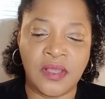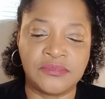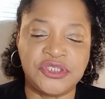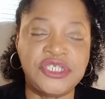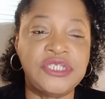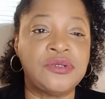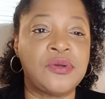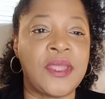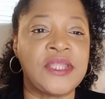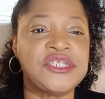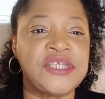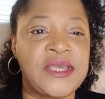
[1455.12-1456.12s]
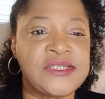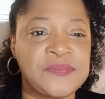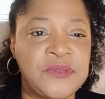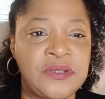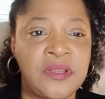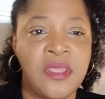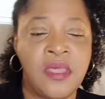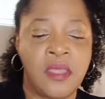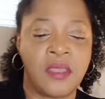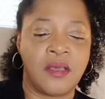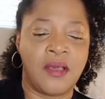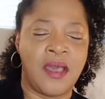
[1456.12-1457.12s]
Gino and Jasmine.
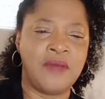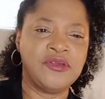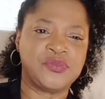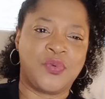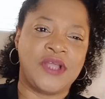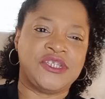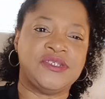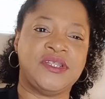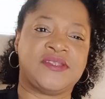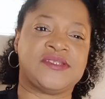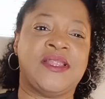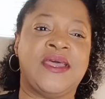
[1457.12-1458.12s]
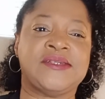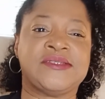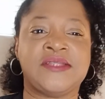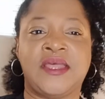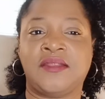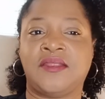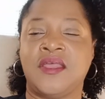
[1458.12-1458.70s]
I was watching this last night